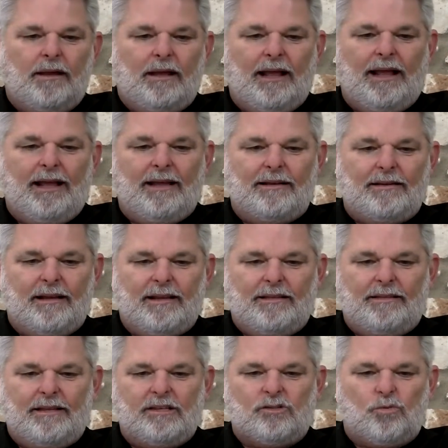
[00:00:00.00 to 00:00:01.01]

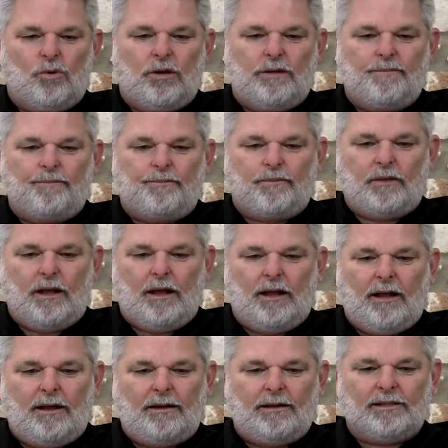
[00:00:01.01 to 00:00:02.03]
And this one
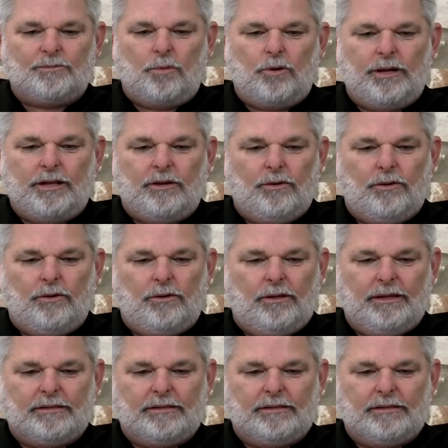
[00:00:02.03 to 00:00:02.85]
is pretty cool.